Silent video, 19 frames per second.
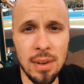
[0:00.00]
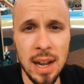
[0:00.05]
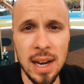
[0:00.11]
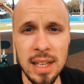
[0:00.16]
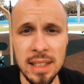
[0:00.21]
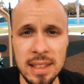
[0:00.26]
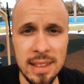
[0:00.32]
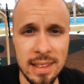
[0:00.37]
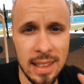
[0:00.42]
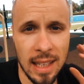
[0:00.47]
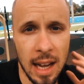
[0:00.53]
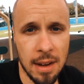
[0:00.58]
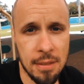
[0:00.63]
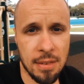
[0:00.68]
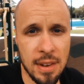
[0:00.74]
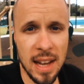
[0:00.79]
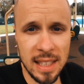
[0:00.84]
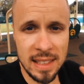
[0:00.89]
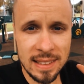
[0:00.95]
very
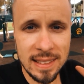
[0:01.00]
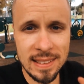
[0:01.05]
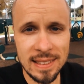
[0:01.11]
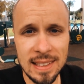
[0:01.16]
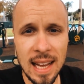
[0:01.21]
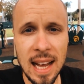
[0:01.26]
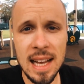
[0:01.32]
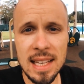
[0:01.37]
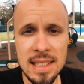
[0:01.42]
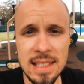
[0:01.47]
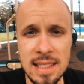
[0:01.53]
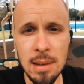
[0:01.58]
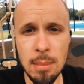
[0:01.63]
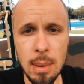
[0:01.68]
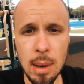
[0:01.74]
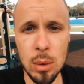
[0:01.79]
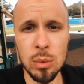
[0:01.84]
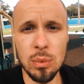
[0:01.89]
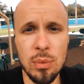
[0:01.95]
tough exercises,
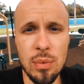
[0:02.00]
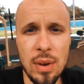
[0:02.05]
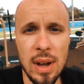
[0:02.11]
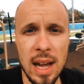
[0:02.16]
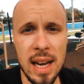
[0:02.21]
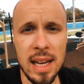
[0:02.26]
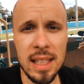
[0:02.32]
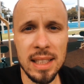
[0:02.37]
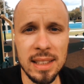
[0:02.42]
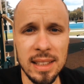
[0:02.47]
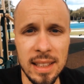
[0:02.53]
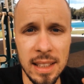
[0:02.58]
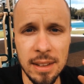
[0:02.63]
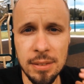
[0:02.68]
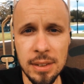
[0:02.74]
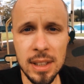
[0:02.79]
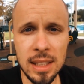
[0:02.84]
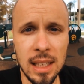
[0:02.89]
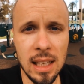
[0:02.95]
about very
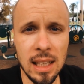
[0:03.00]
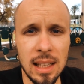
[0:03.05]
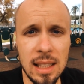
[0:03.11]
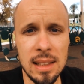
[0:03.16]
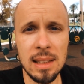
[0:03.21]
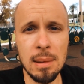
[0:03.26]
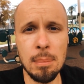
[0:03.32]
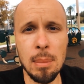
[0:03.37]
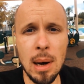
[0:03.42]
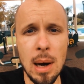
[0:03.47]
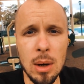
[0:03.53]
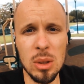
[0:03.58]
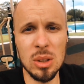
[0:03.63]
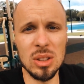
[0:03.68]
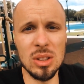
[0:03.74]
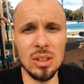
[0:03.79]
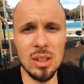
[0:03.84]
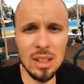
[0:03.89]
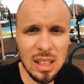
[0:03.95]
difficult, about
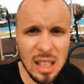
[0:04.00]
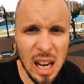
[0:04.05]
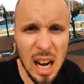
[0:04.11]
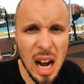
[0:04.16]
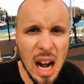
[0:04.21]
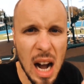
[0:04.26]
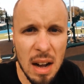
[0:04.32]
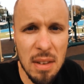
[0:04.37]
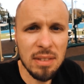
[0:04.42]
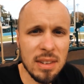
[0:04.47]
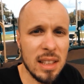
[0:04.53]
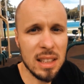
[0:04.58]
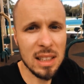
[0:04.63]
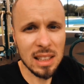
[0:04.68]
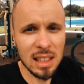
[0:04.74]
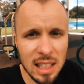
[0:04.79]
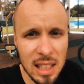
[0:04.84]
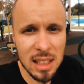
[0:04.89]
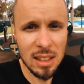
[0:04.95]
uh,
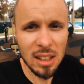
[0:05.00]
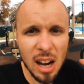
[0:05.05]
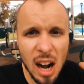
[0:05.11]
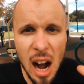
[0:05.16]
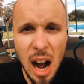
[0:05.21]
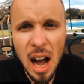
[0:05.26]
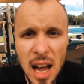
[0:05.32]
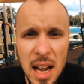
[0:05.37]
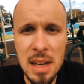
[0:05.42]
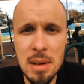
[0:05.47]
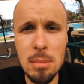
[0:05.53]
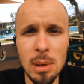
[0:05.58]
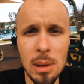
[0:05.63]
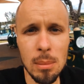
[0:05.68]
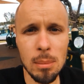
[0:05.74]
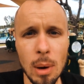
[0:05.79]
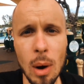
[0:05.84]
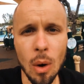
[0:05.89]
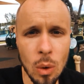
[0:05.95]
very like uh,
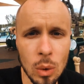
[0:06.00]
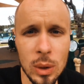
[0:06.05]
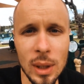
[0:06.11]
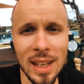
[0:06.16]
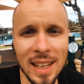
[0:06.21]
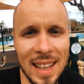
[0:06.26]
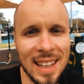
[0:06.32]
animal mode.